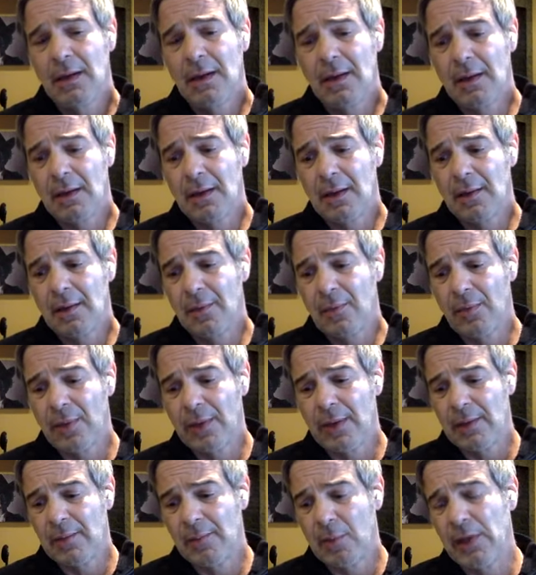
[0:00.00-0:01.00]
uh,
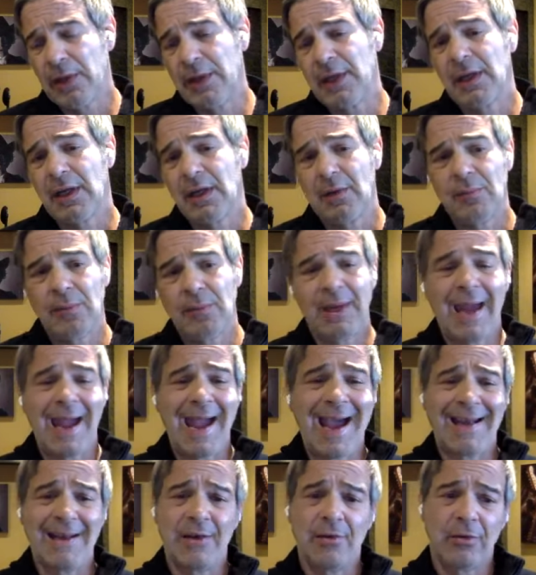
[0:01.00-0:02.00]
when money can be
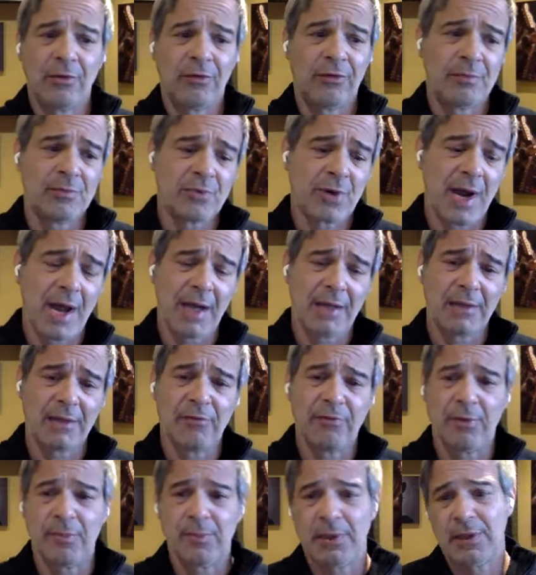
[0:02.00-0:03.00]
added or
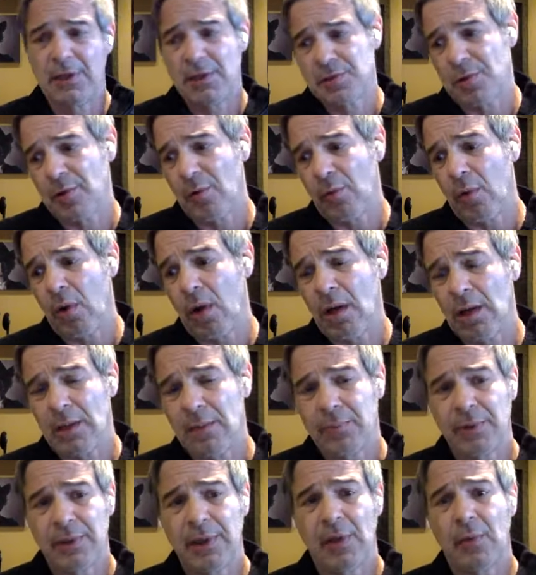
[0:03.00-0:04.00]
subtracted from a digital
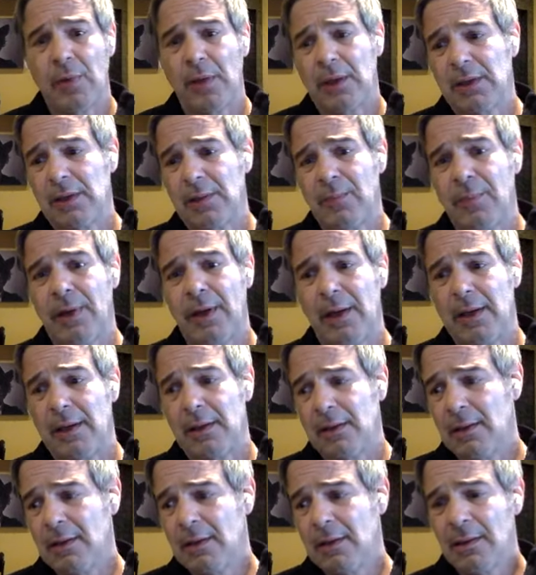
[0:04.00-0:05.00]
wallet pretty quickly
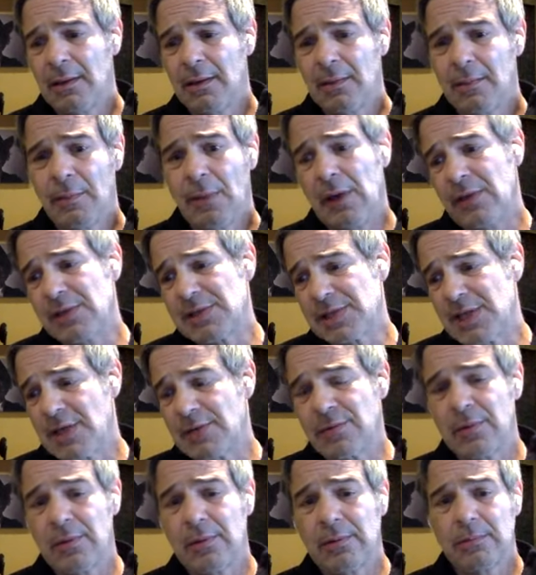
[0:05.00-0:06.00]
by, by the
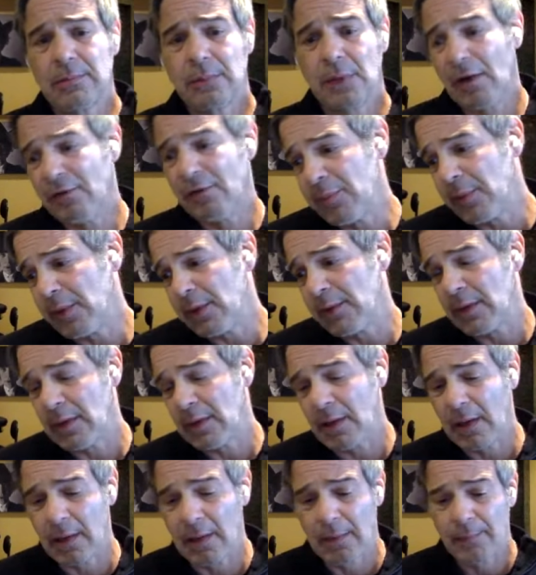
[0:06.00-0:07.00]
central government,
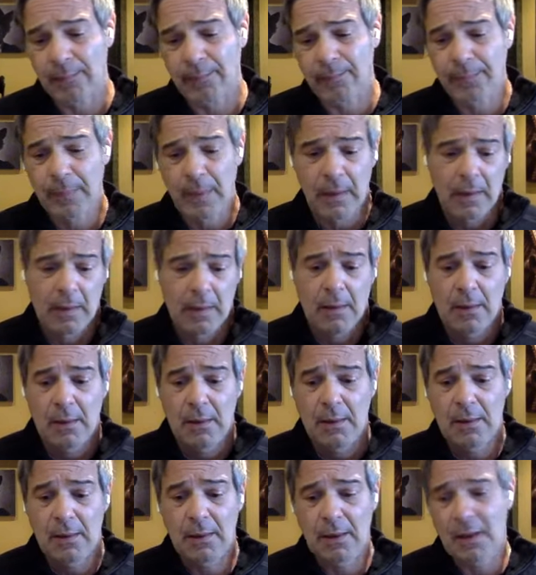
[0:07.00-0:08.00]
um,
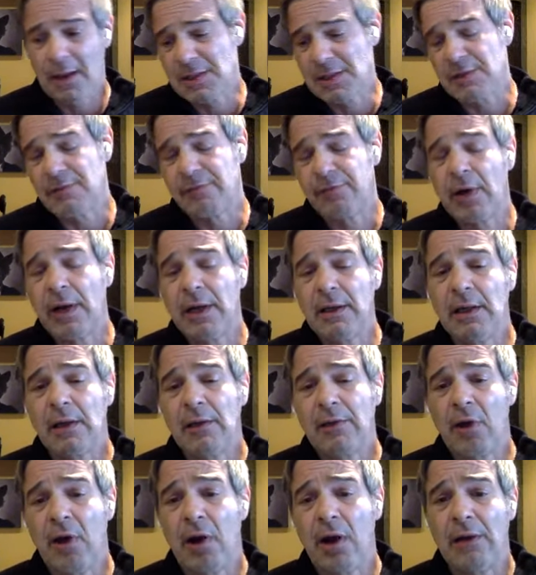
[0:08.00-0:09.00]
it's a
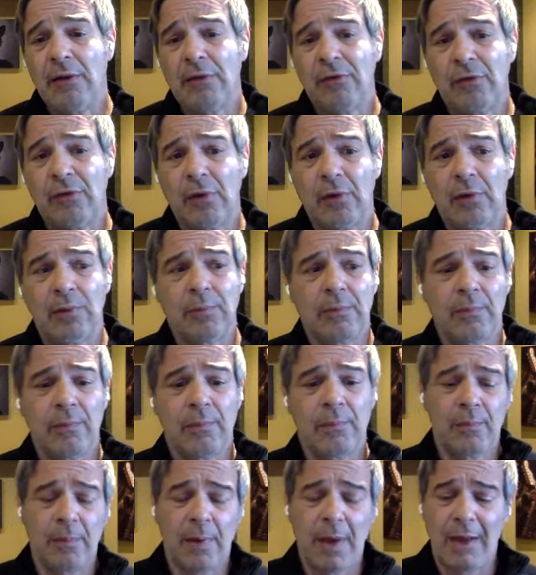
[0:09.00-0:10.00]
frightening thought. So
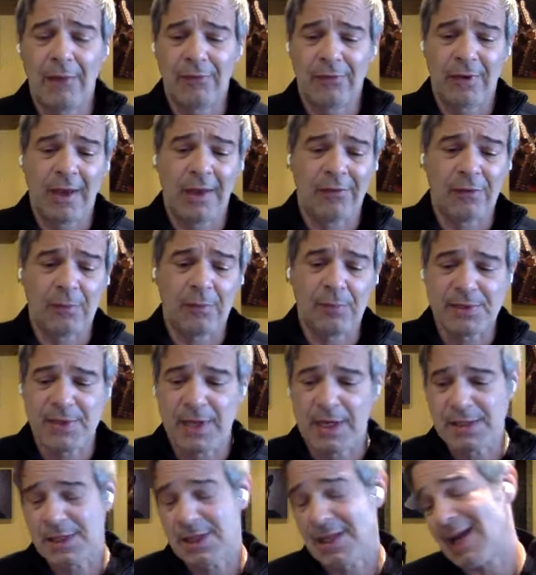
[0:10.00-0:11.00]
as, as it
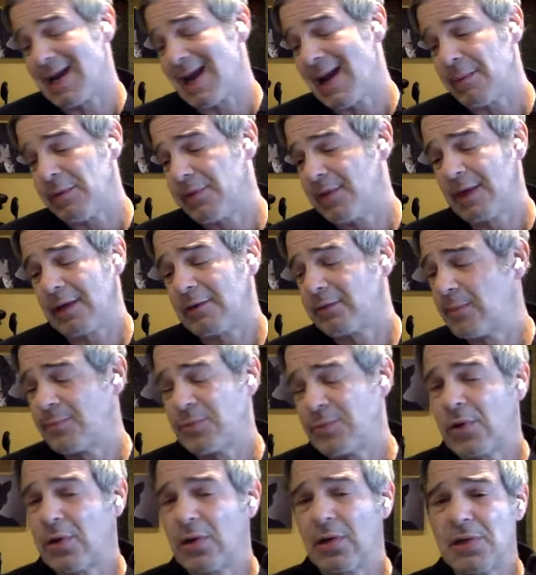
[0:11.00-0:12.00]
pertains to that, I would think
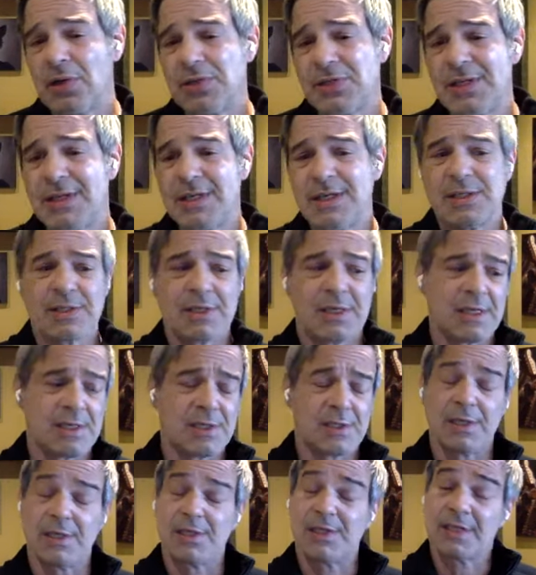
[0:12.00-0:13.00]
cryptocurrency is,
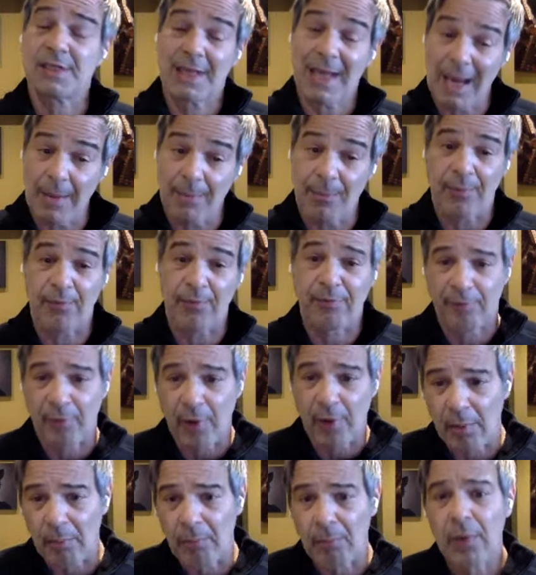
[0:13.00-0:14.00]
is an escape
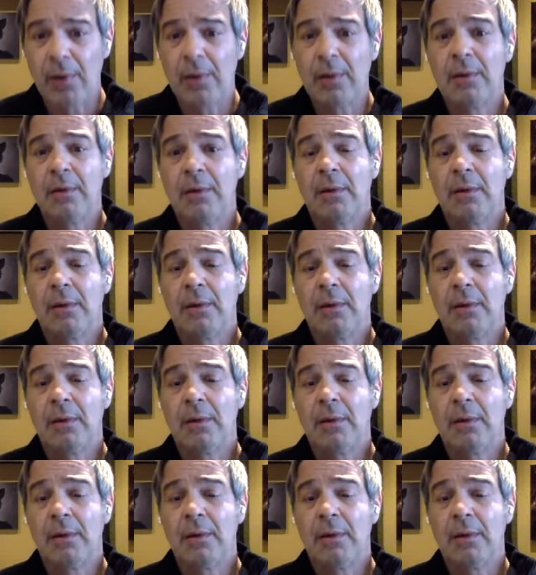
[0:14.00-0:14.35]
from